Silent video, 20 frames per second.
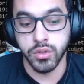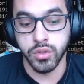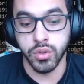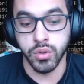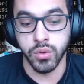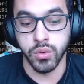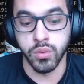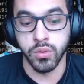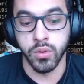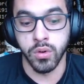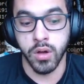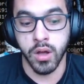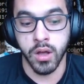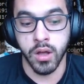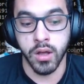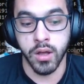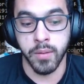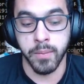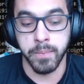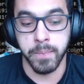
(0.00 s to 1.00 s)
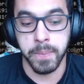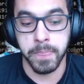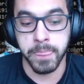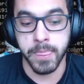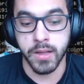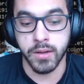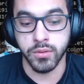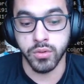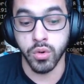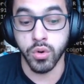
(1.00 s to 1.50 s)
to
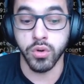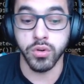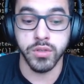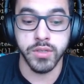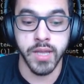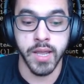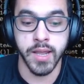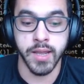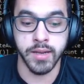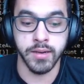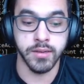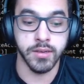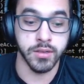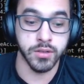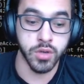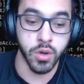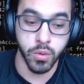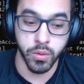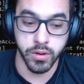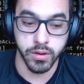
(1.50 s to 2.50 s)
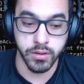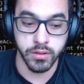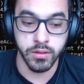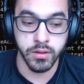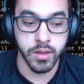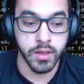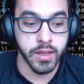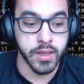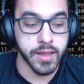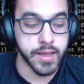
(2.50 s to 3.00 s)
contain the token.